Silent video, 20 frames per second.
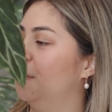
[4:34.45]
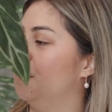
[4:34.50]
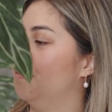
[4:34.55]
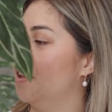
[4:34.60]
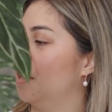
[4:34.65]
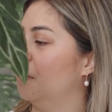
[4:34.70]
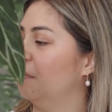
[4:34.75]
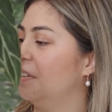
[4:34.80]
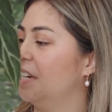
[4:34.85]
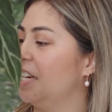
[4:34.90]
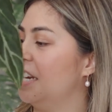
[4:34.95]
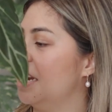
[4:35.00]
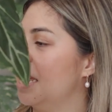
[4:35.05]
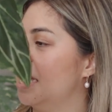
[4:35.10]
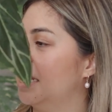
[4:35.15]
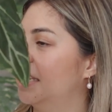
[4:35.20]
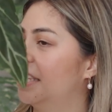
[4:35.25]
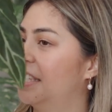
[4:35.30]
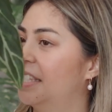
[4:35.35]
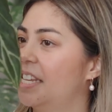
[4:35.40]

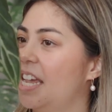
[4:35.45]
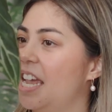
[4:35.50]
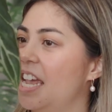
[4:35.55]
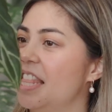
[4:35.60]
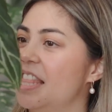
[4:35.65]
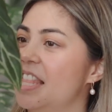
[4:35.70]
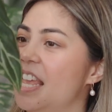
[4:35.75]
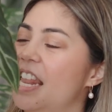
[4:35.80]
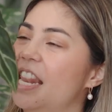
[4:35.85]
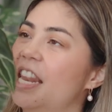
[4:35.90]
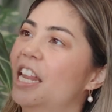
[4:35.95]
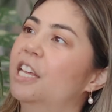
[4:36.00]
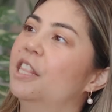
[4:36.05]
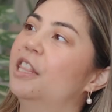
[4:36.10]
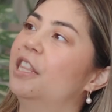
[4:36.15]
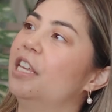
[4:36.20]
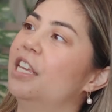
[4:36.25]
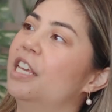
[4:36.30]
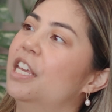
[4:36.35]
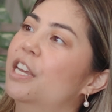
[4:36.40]
velvetyness and then
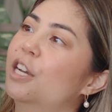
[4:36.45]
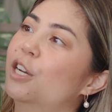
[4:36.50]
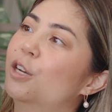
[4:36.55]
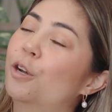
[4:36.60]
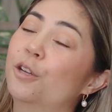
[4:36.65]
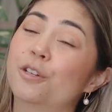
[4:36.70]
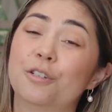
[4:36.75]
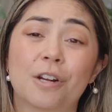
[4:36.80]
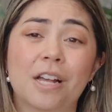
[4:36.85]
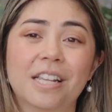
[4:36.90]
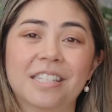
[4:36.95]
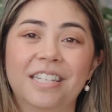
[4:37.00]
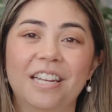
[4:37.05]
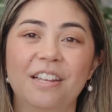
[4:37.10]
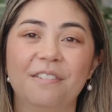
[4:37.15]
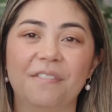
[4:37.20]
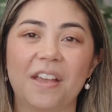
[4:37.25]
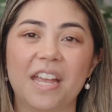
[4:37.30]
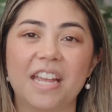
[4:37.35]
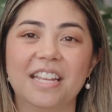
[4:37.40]
the
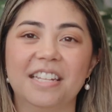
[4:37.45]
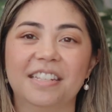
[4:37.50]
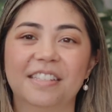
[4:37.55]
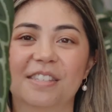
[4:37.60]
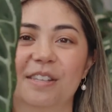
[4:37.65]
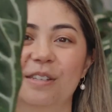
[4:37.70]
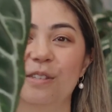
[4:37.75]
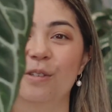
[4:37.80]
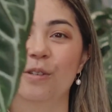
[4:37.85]
contrasting veins.